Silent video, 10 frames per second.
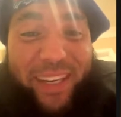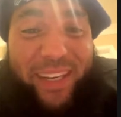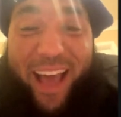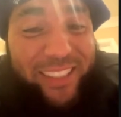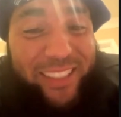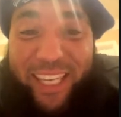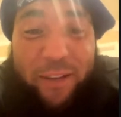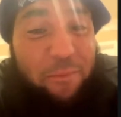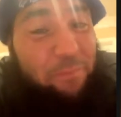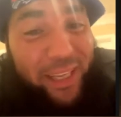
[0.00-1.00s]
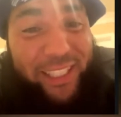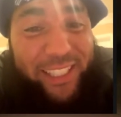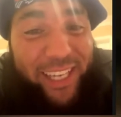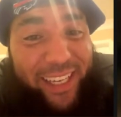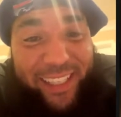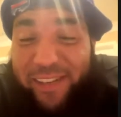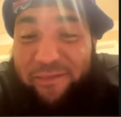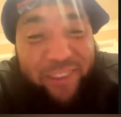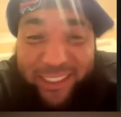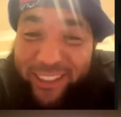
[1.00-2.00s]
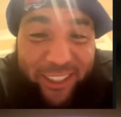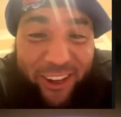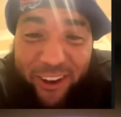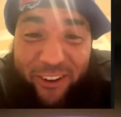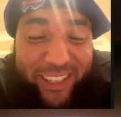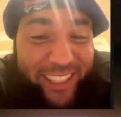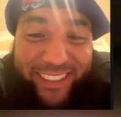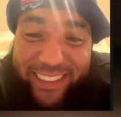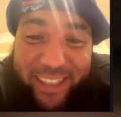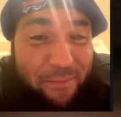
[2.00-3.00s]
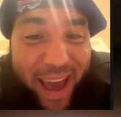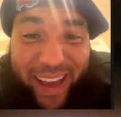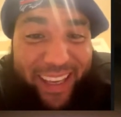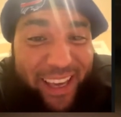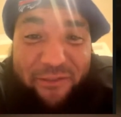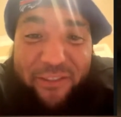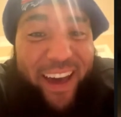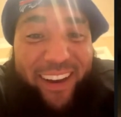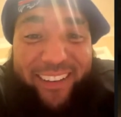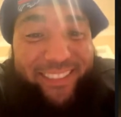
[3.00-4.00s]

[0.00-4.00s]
me now is get the big check, invest it all, and sit back and get fouled.